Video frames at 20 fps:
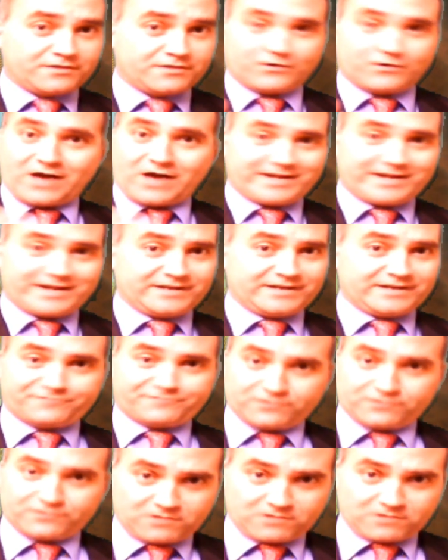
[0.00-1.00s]
They're not in
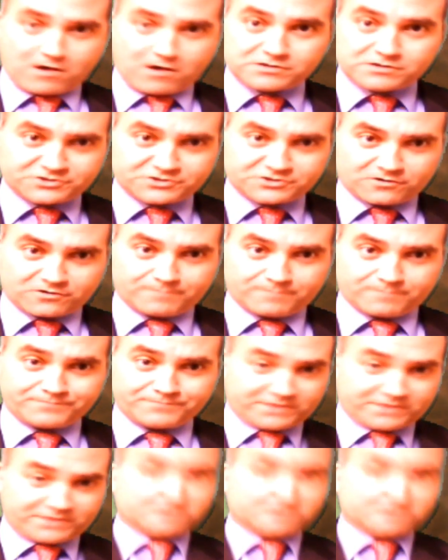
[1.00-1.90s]
it for the long term,